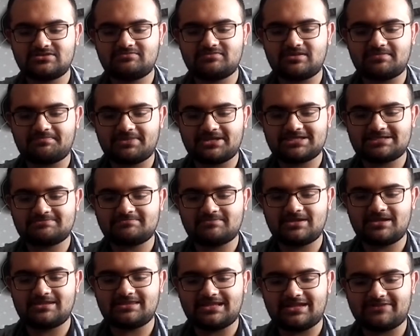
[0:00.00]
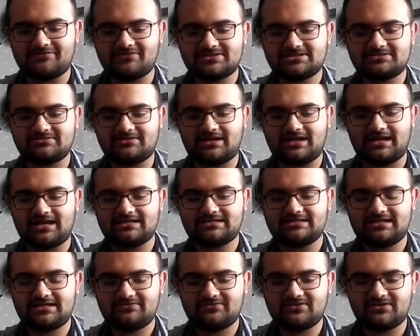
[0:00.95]
with your best mate, laughing so hard
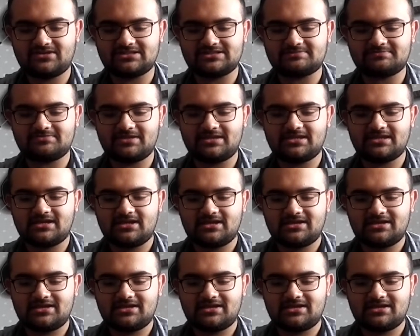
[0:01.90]
neither of you could speak,